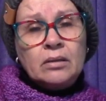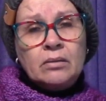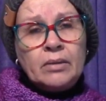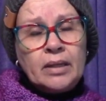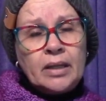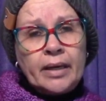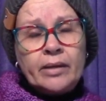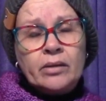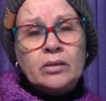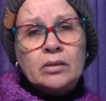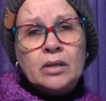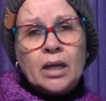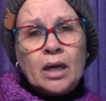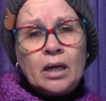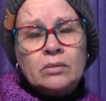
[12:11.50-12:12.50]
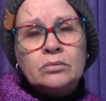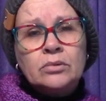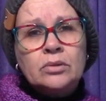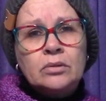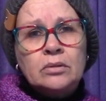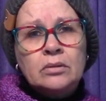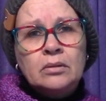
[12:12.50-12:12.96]
when they can't
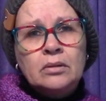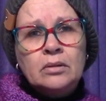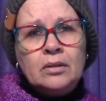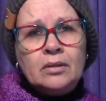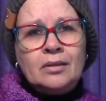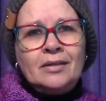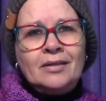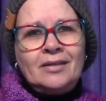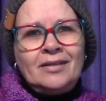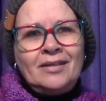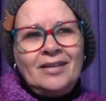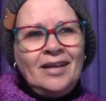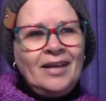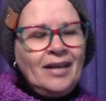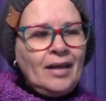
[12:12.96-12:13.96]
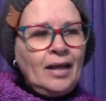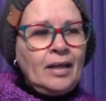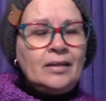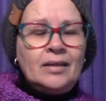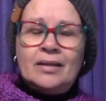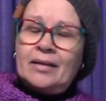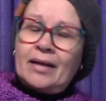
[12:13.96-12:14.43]
count.
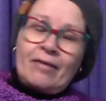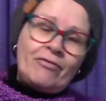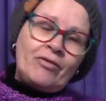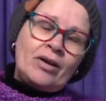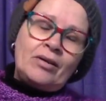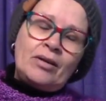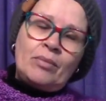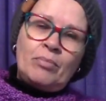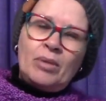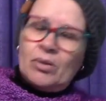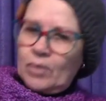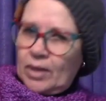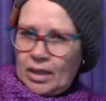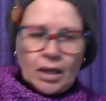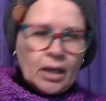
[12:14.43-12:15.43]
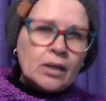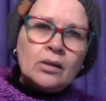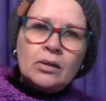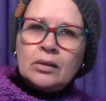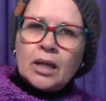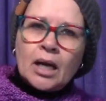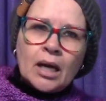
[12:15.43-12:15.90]
And then they frown at me when I
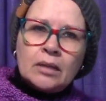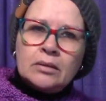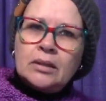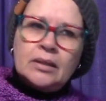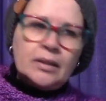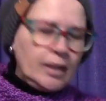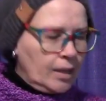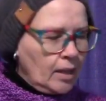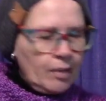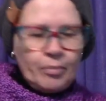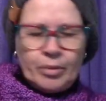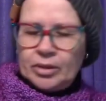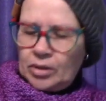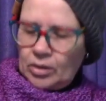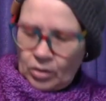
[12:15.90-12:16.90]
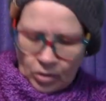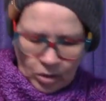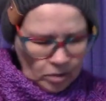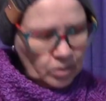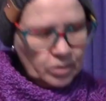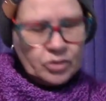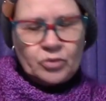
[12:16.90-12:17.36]
can't count. And that happened a
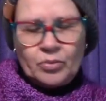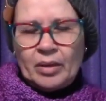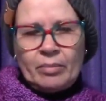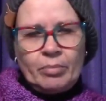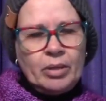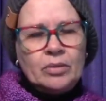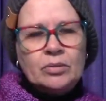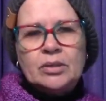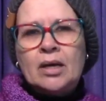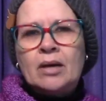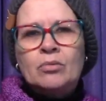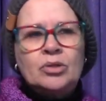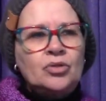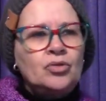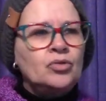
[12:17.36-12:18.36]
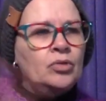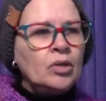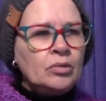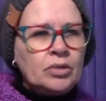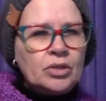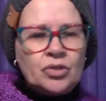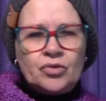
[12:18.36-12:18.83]
lot this week because I was
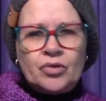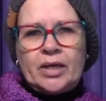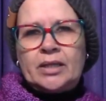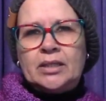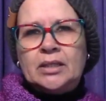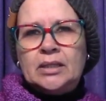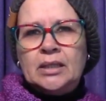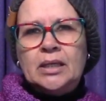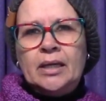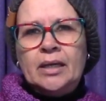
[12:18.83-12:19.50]
so distracted.